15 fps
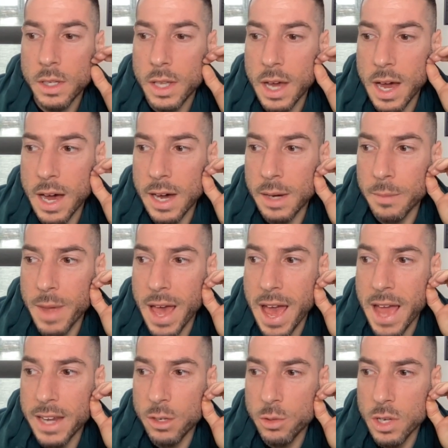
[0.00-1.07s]

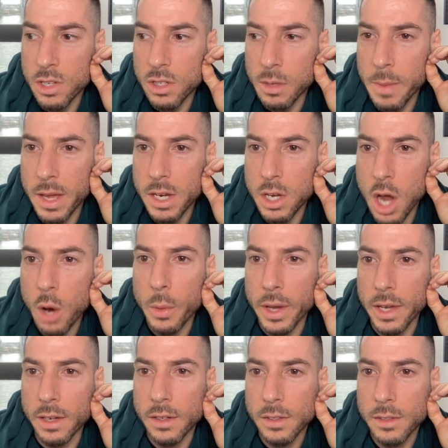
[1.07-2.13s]
And you said something about
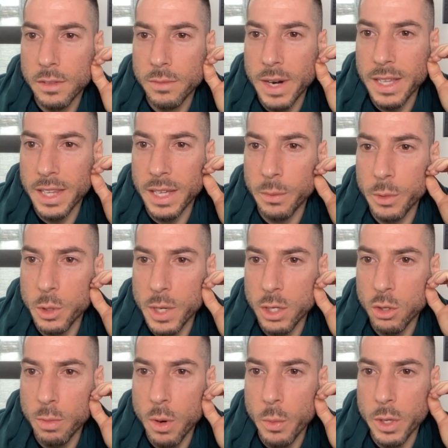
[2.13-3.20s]
knowing, right? Like when you get to
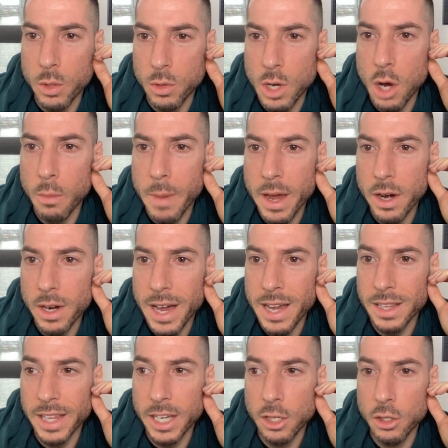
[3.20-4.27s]
a point where you know better, kind
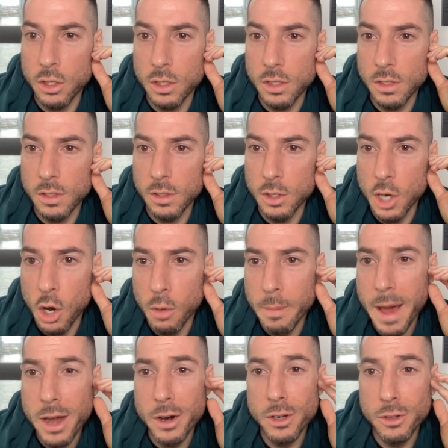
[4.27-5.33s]
of like mm-hmm. know
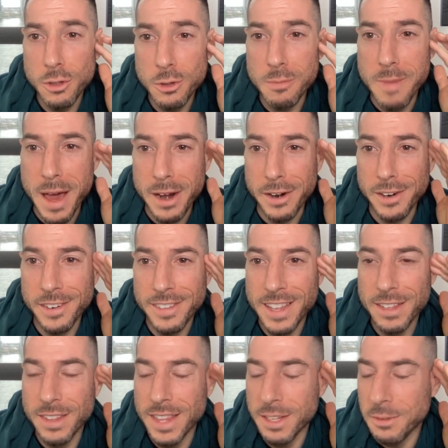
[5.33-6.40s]
better, do better.
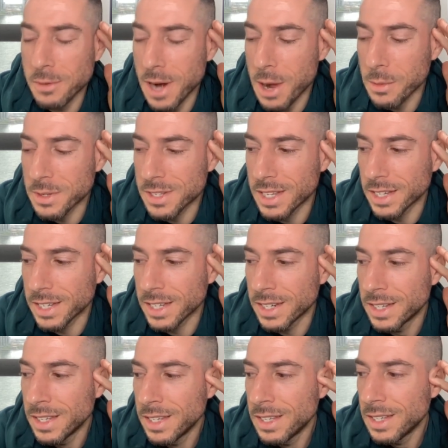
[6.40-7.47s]
That's mm-hmm. what I was thinking.
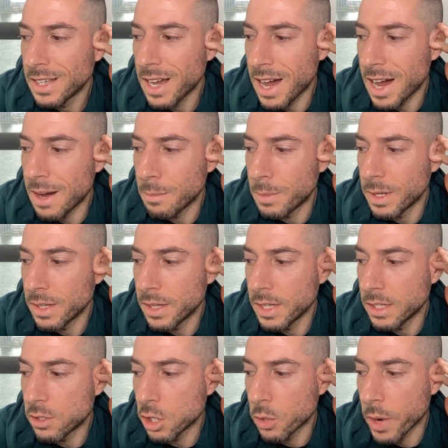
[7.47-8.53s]
But
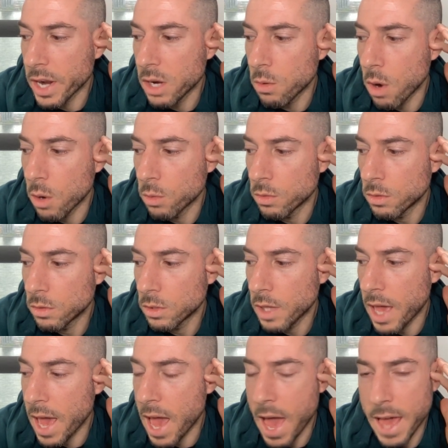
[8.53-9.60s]
it's a great quote,
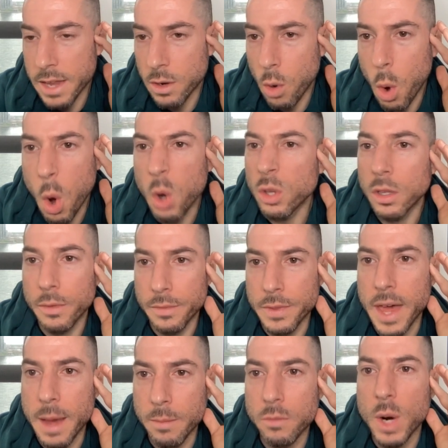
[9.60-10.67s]
and all of
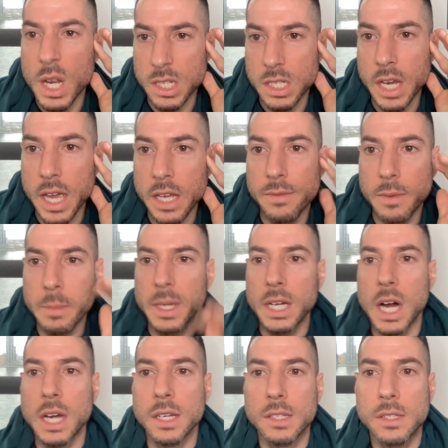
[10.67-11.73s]
them resonate, if I'm being
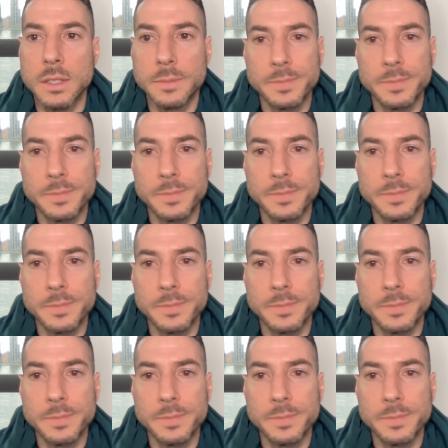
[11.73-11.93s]
honest.